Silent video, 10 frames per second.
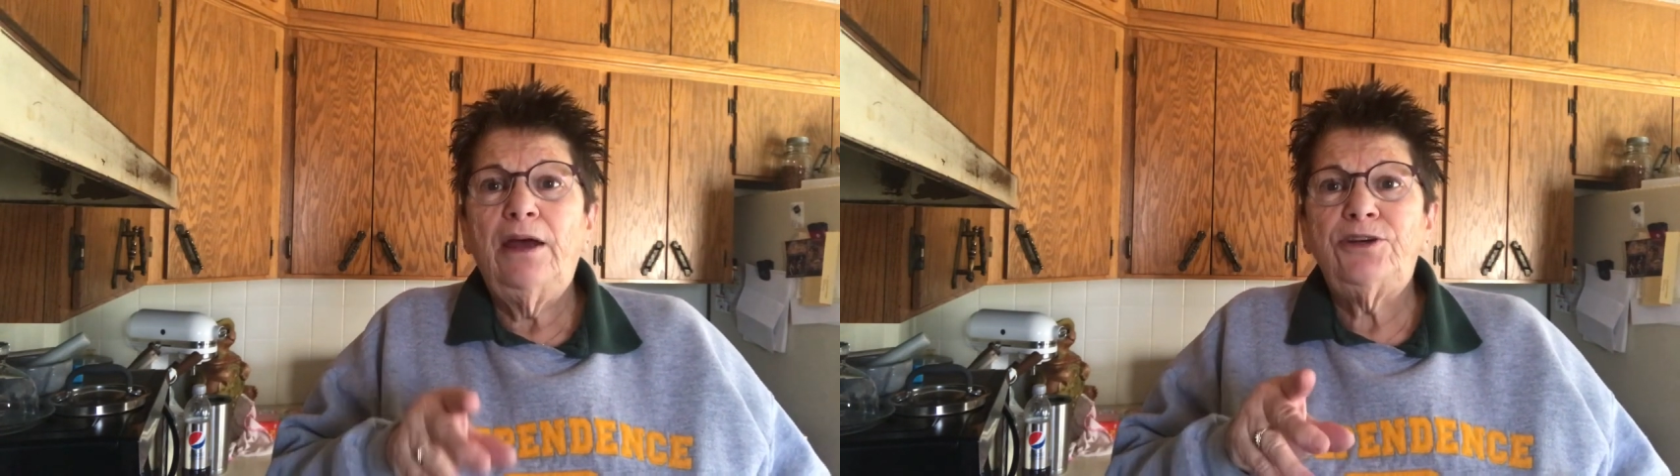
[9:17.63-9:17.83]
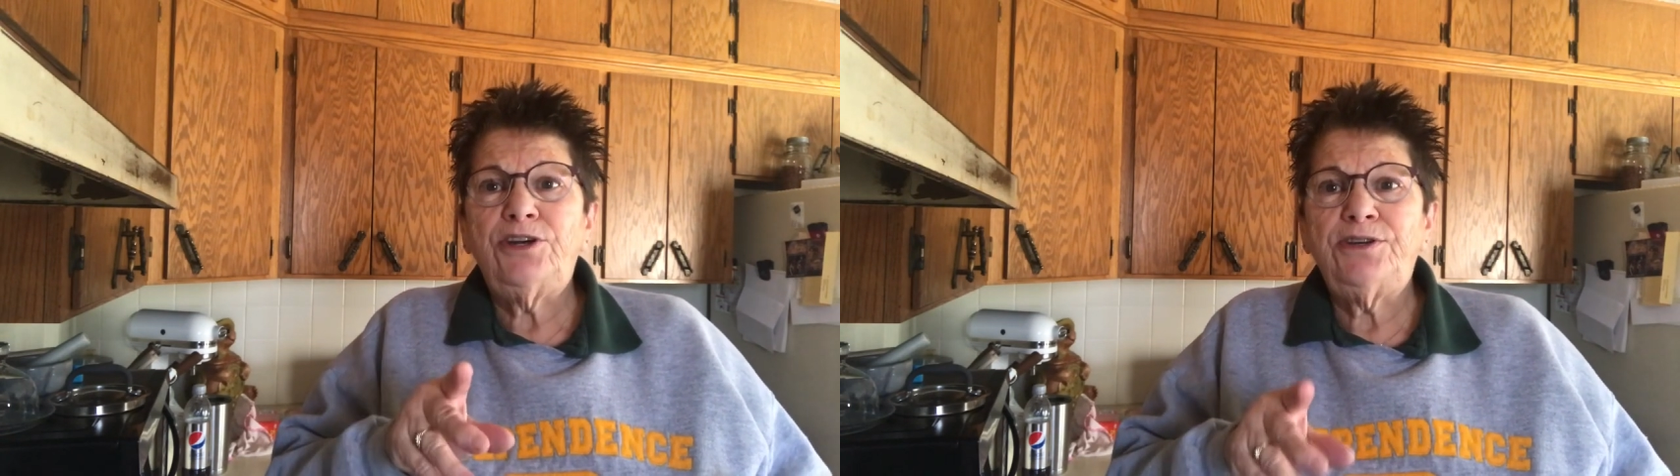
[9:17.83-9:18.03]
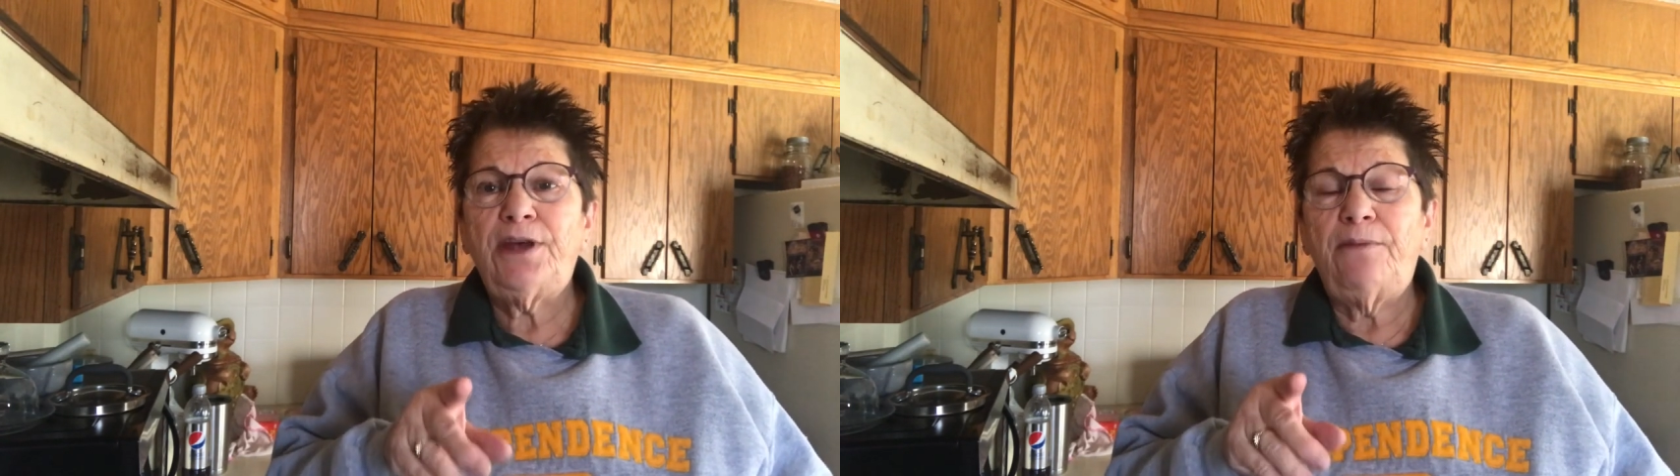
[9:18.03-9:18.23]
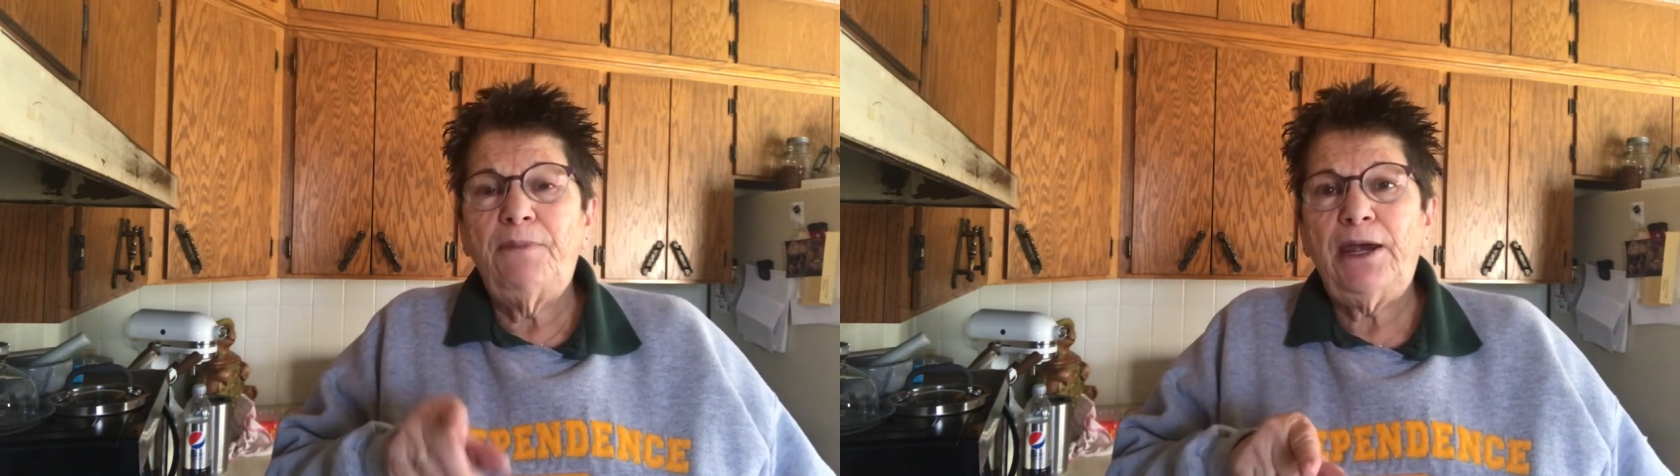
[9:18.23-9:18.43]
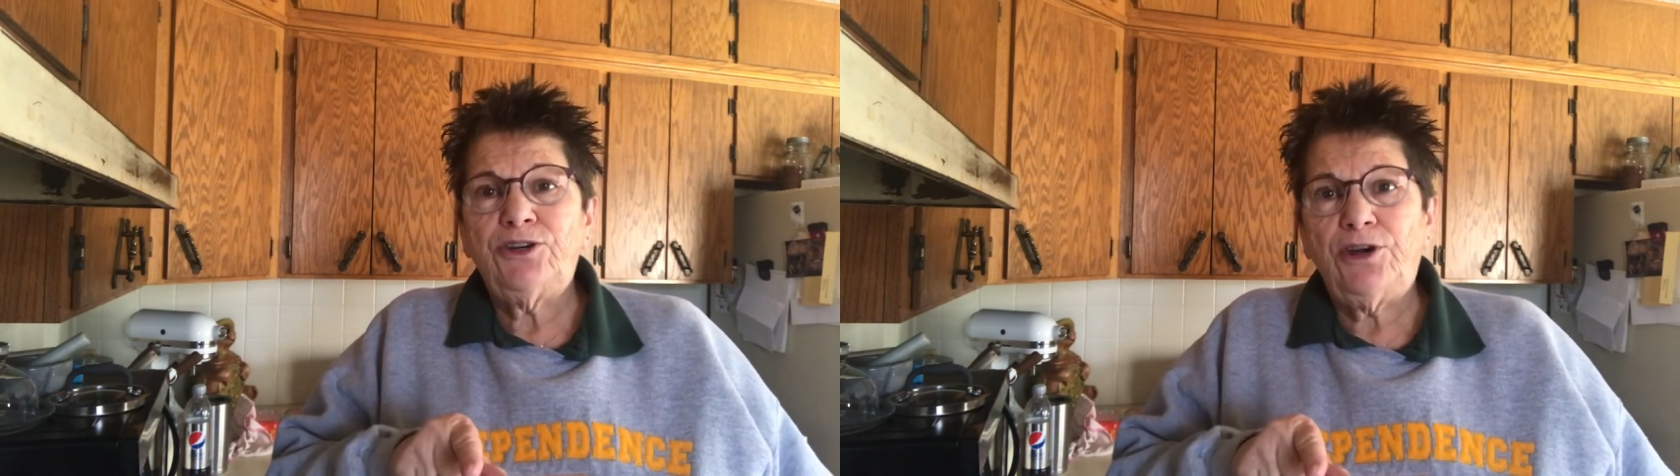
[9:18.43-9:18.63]
she said,
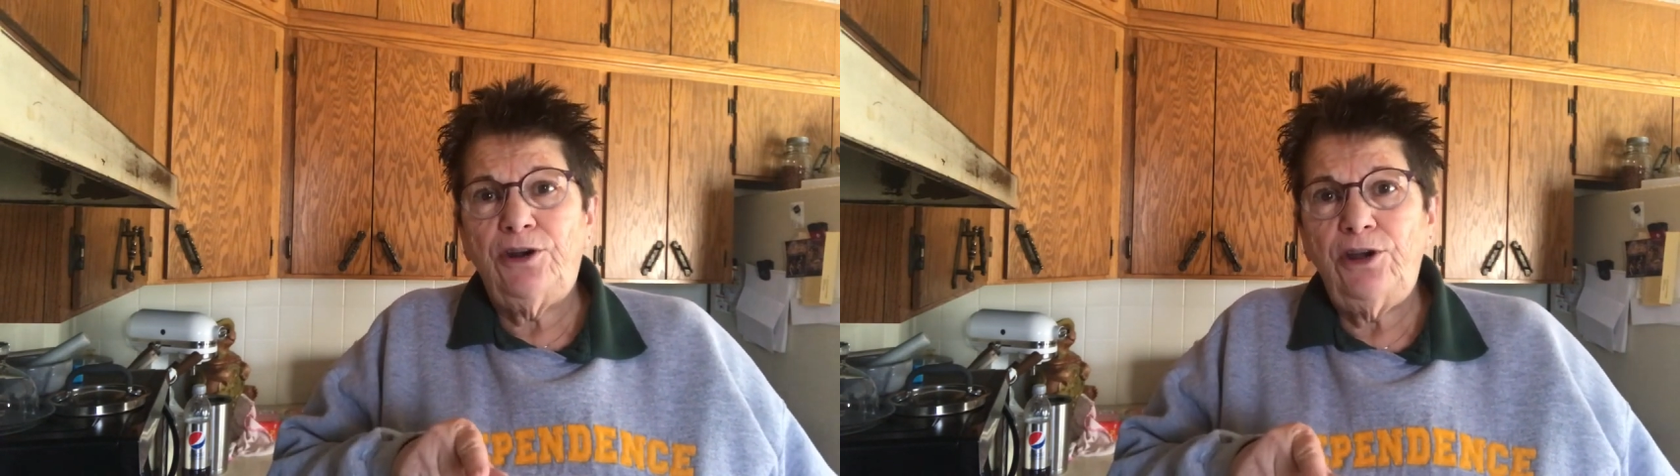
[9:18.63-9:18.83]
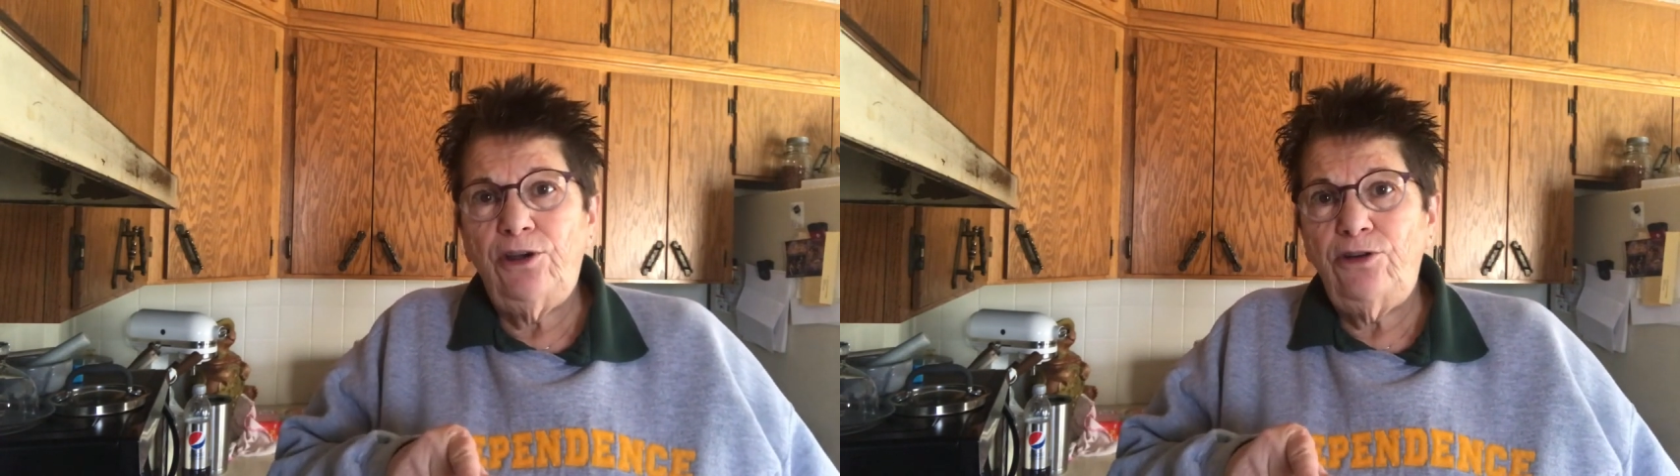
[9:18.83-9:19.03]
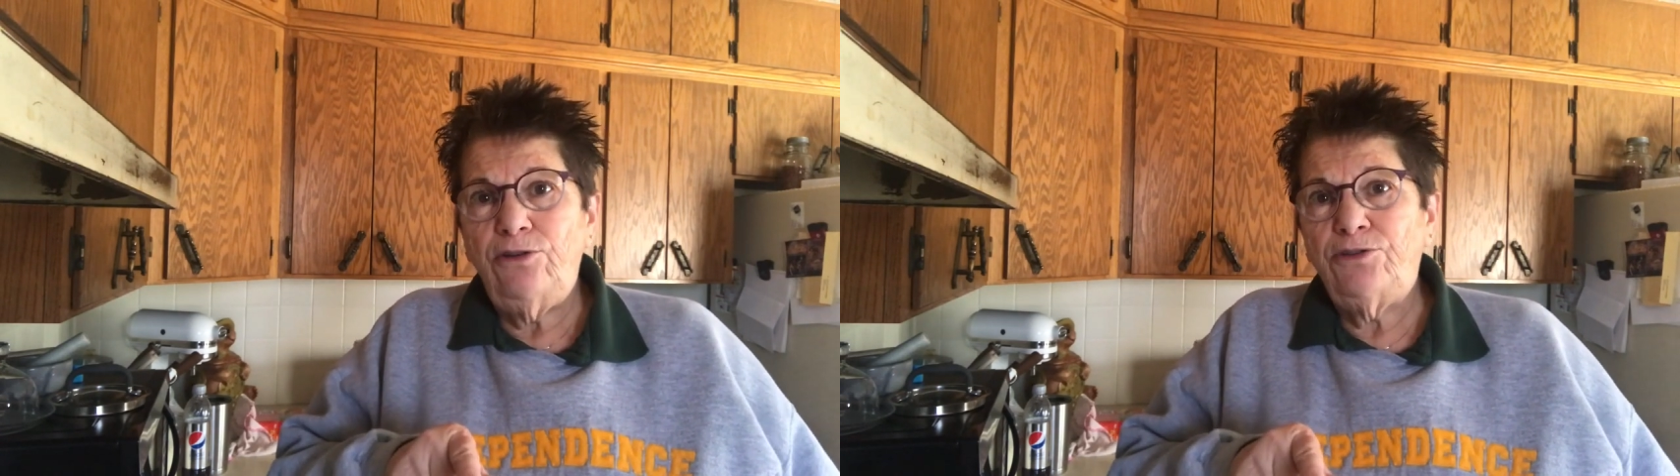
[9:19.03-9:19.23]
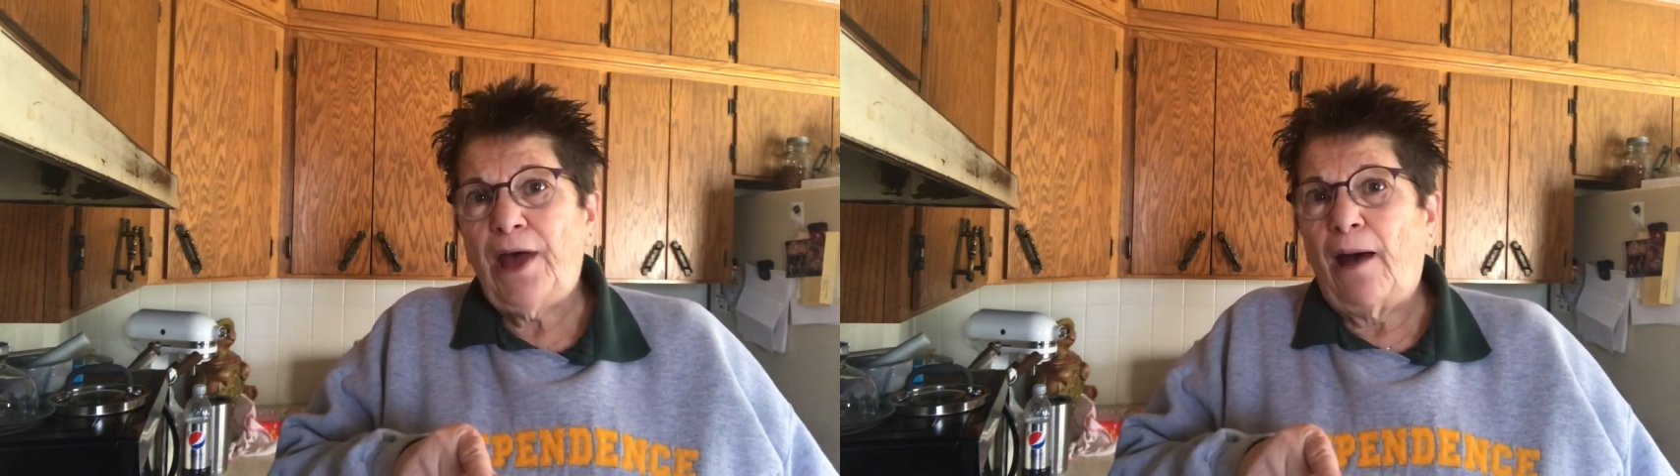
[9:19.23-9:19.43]
make sure you use